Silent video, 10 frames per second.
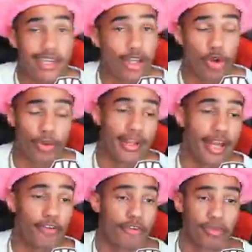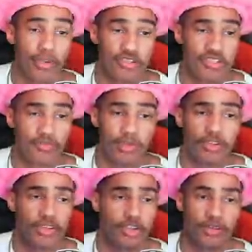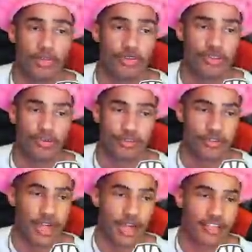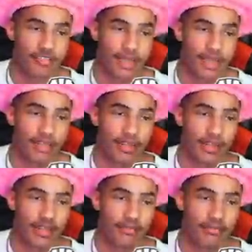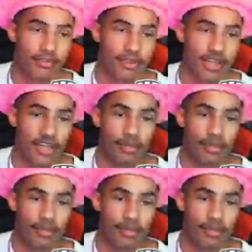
goal right now for me is just building a community with you guys, man. Like, getting